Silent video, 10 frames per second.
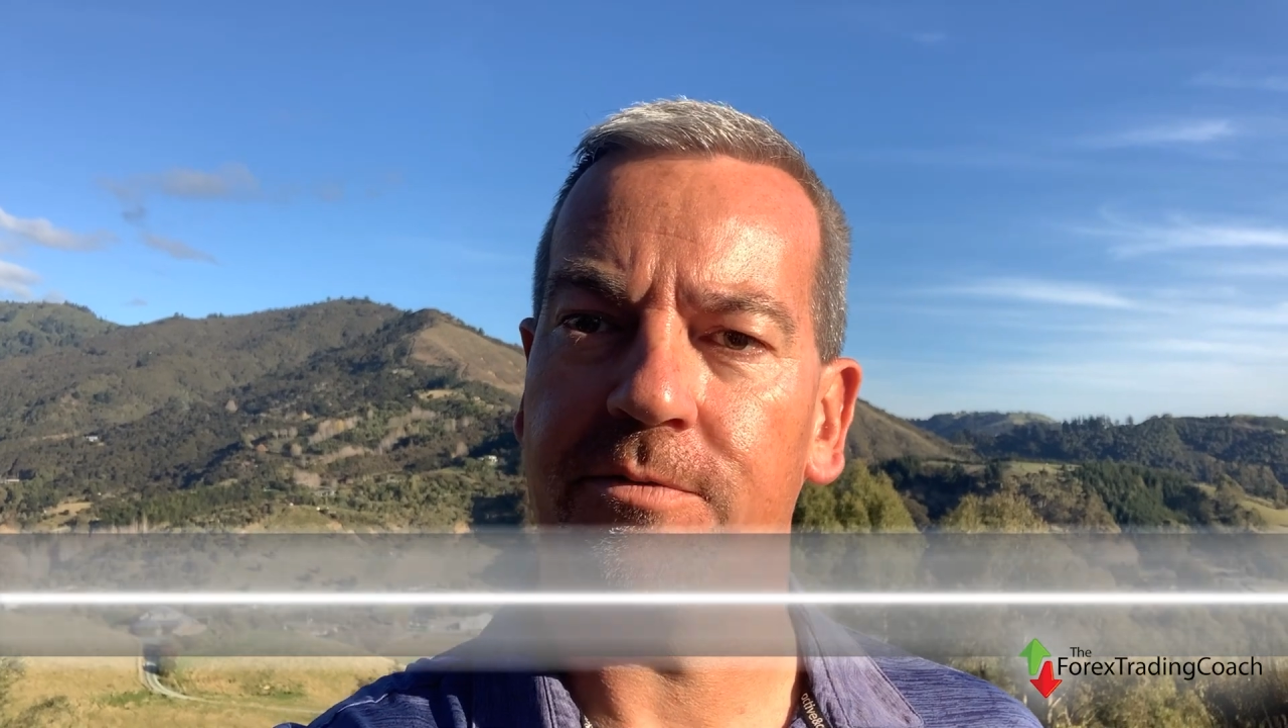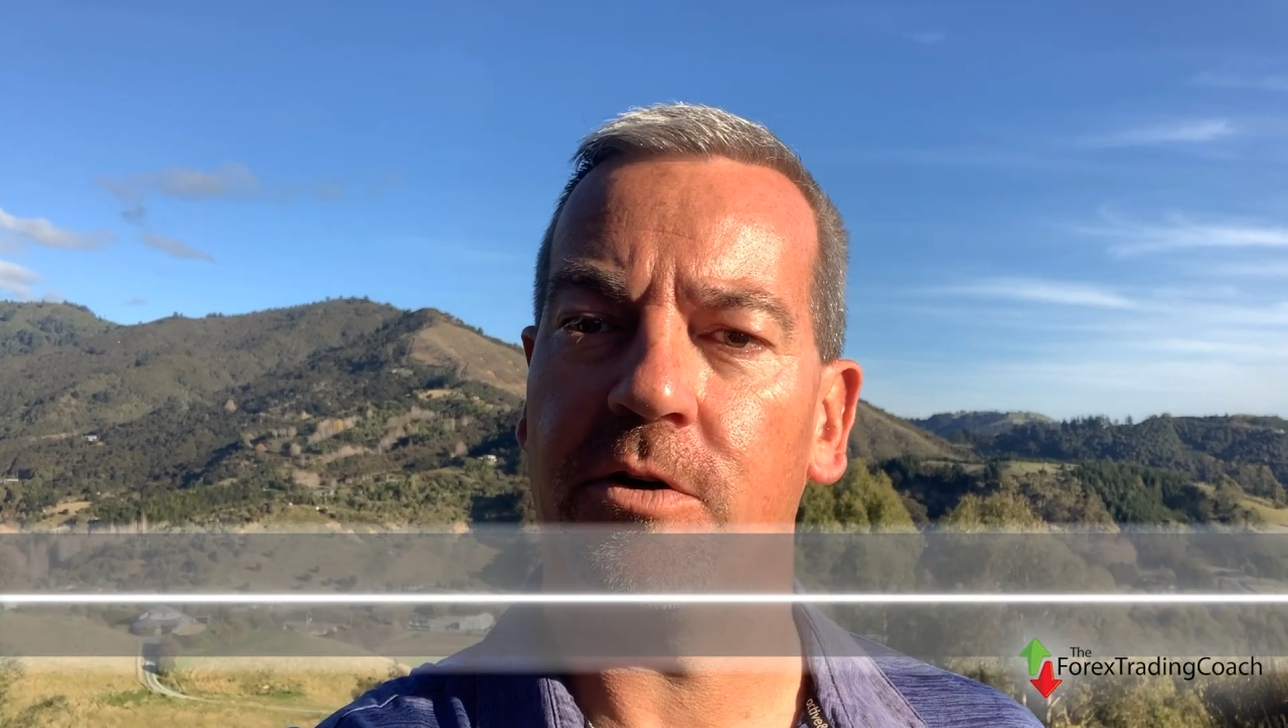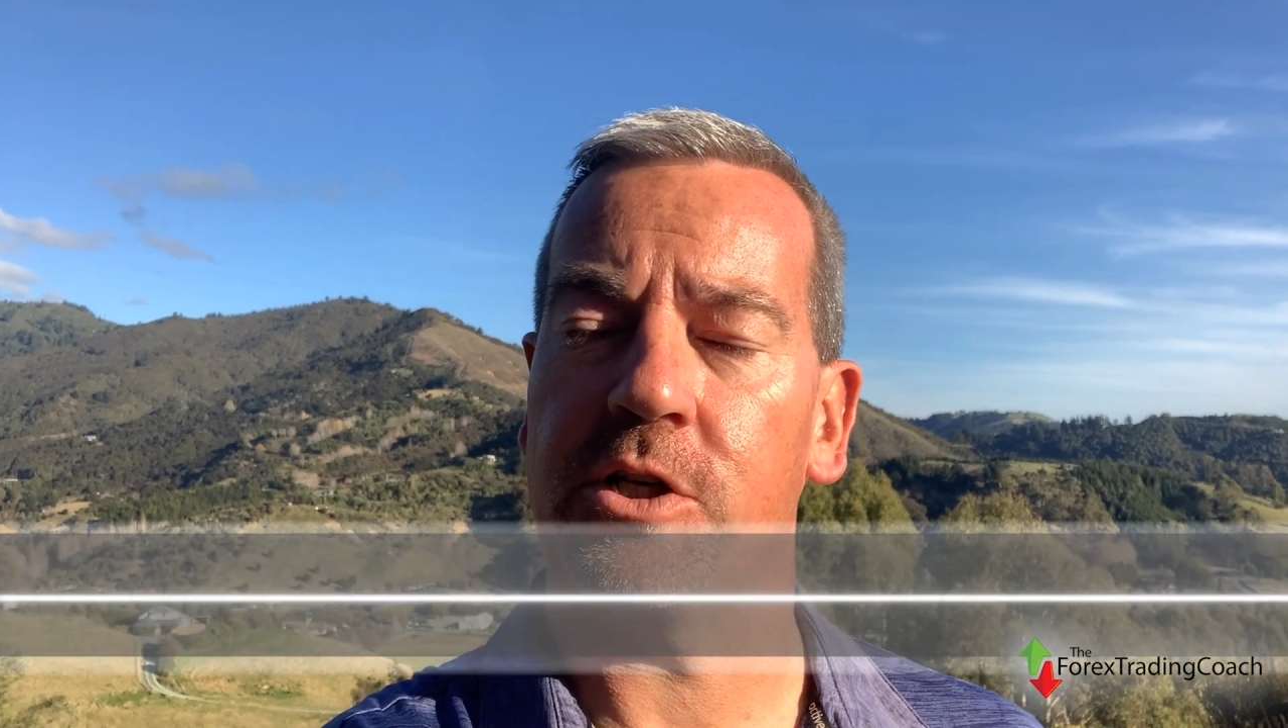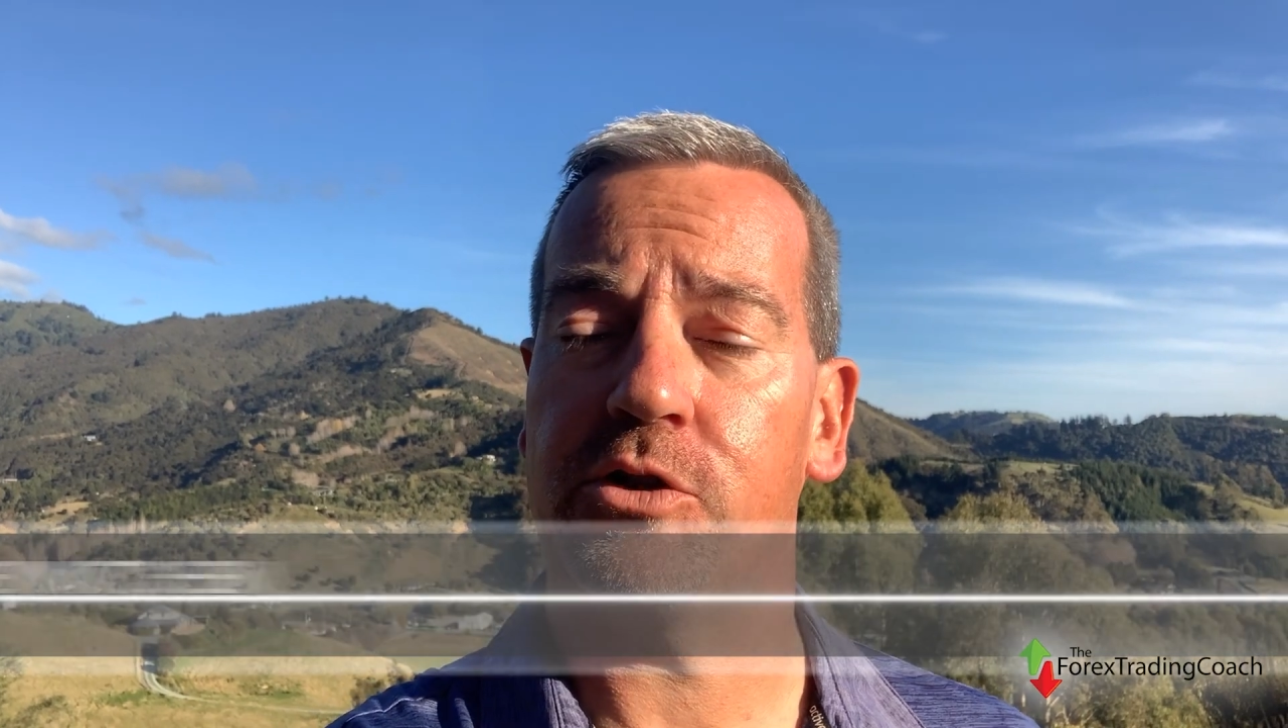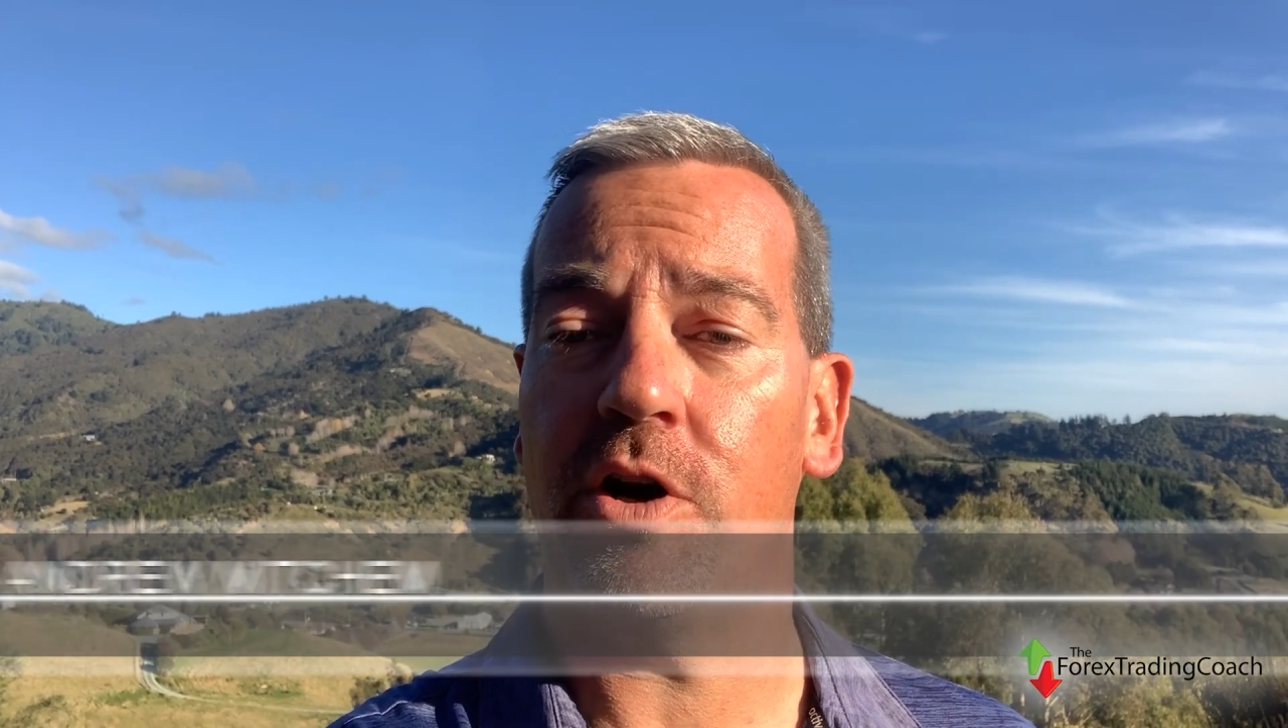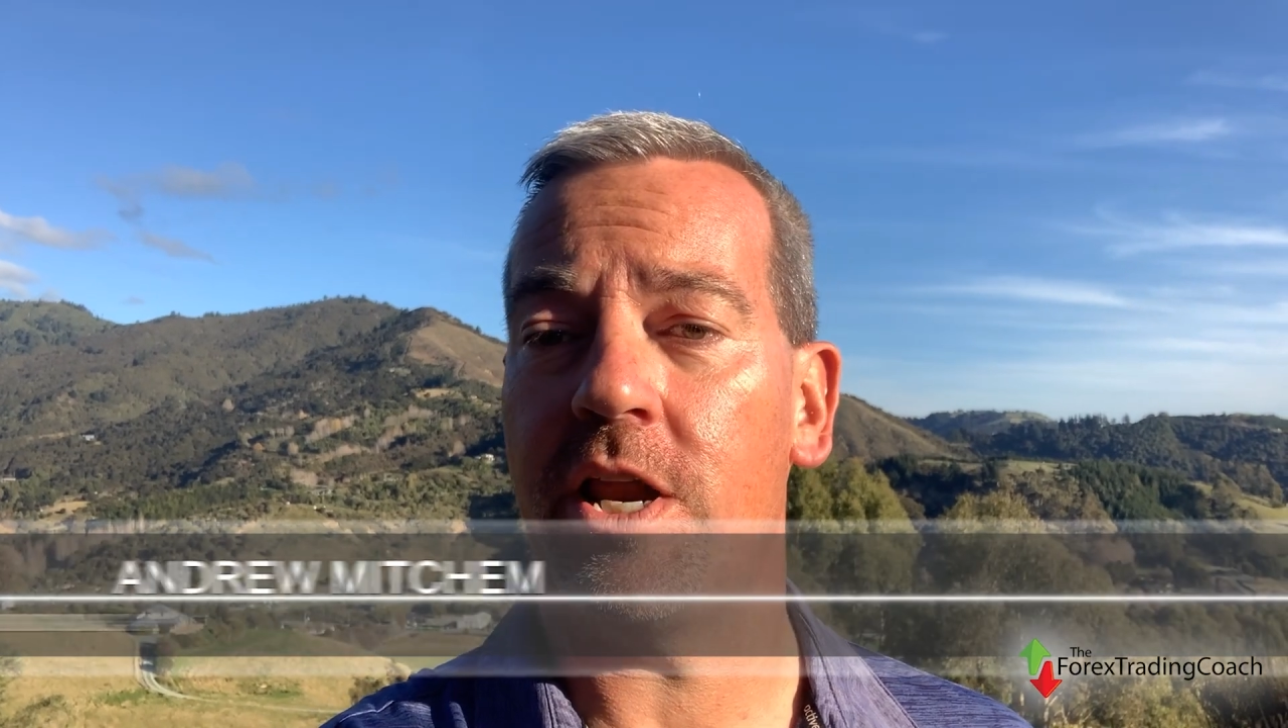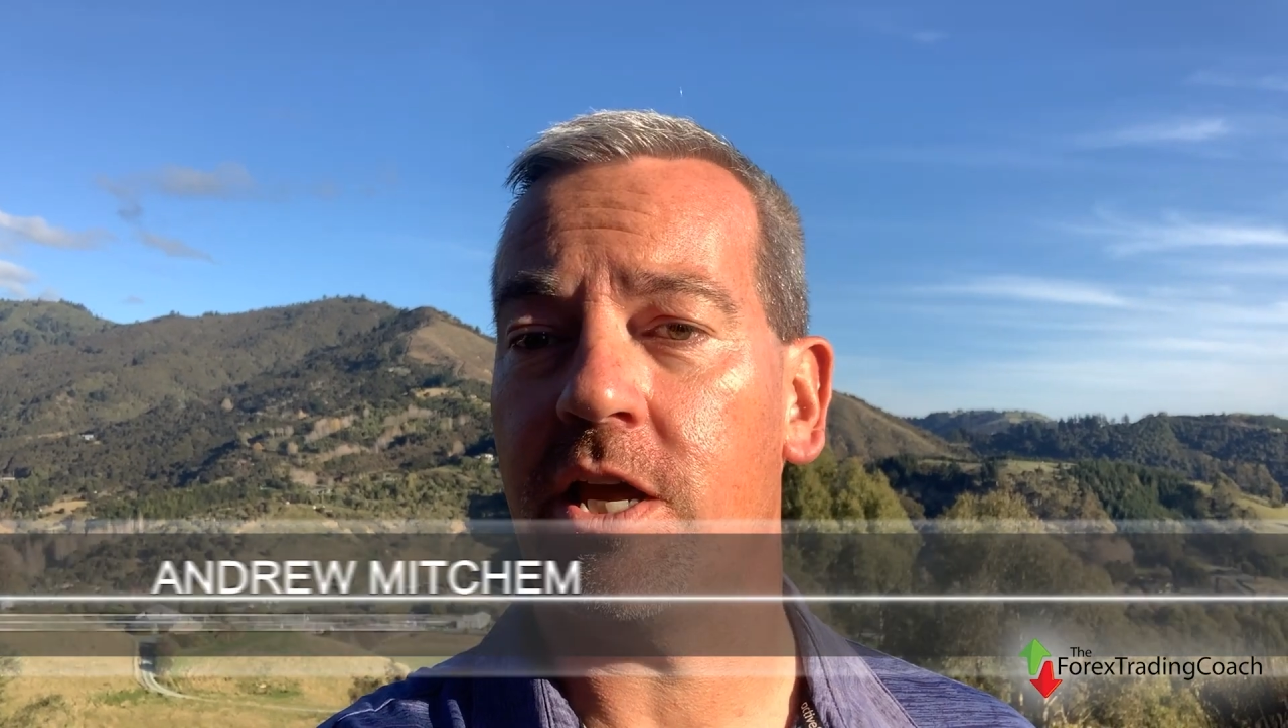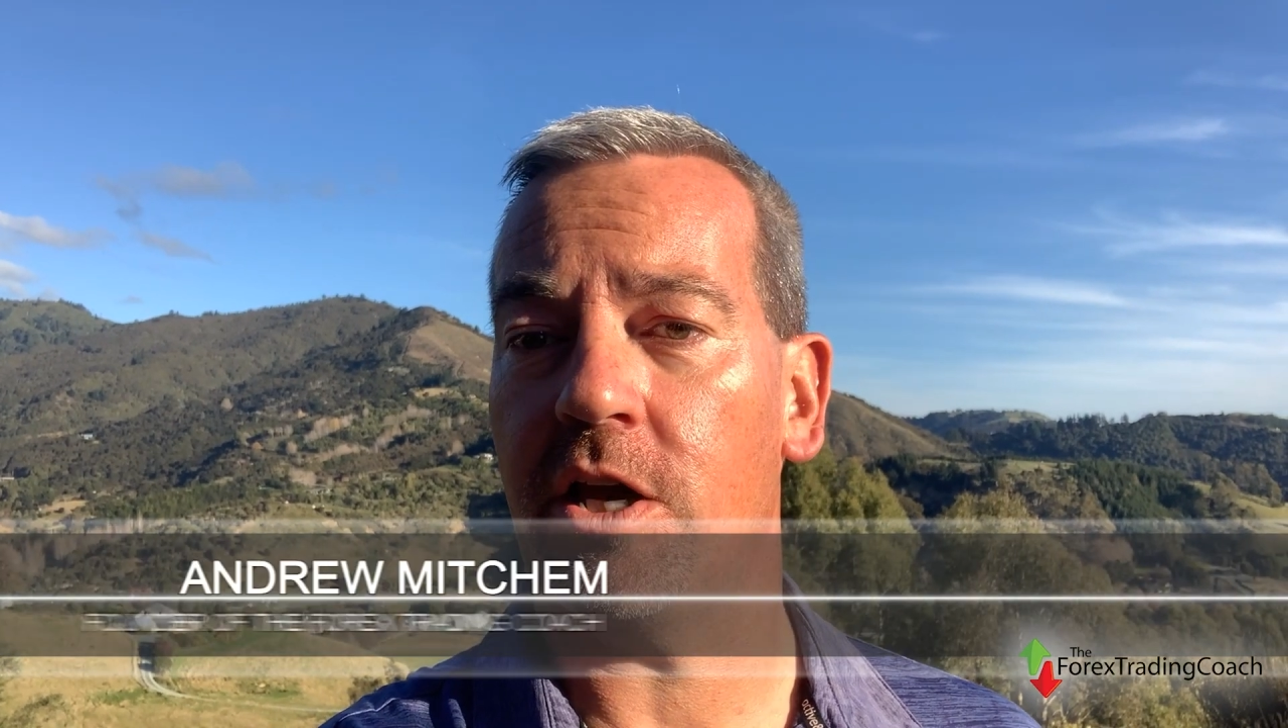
Forex Trading